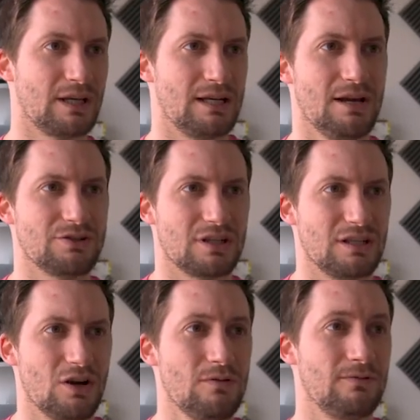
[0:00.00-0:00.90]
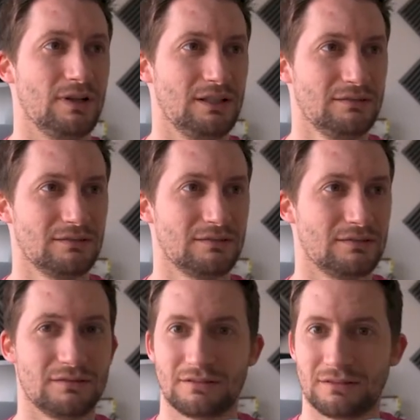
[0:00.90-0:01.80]
Okay, now it's going to hopefully
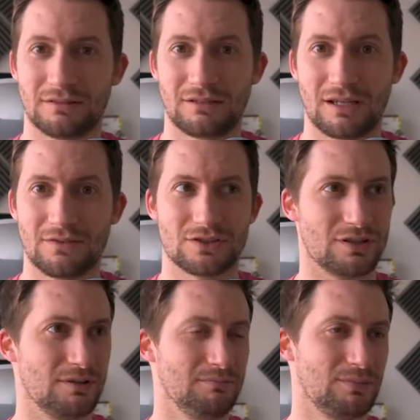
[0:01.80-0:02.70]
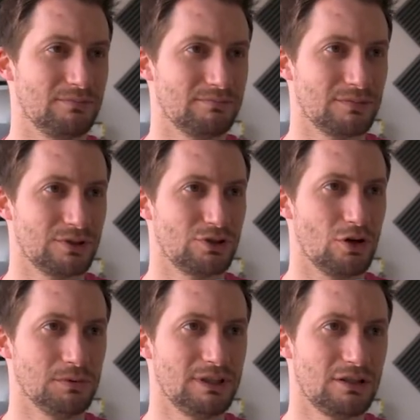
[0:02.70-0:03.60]
give us some
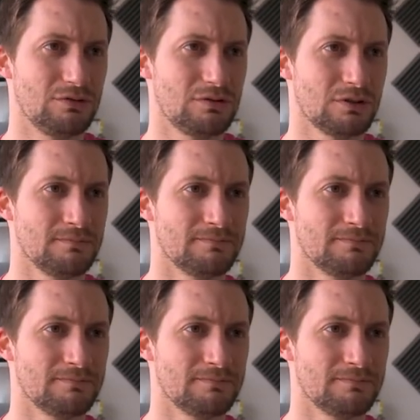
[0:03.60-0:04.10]
gobbledygook.